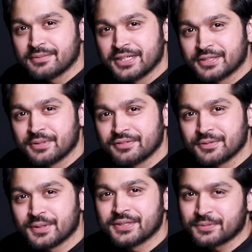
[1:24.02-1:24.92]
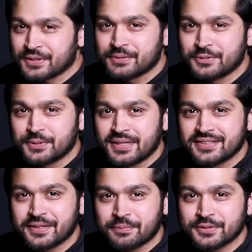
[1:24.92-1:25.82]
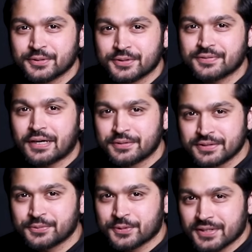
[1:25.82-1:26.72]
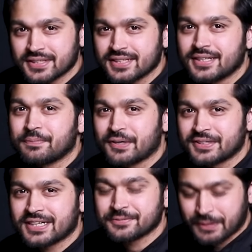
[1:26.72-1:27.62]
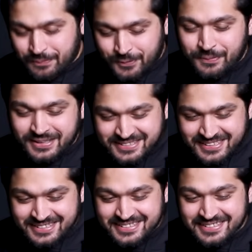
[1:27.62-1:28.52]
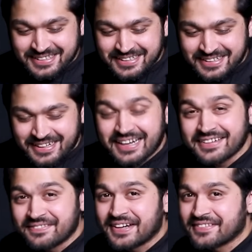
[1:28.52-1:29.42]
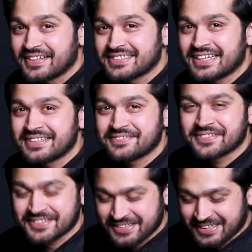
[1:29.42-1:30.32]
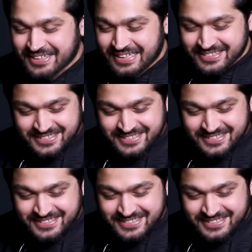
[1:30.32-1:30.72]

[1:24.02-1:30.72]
alaikum everyone, and welcome to another episode of How Does It Work, a podcast by Pro-Pakistani. I am very, very excited for our guest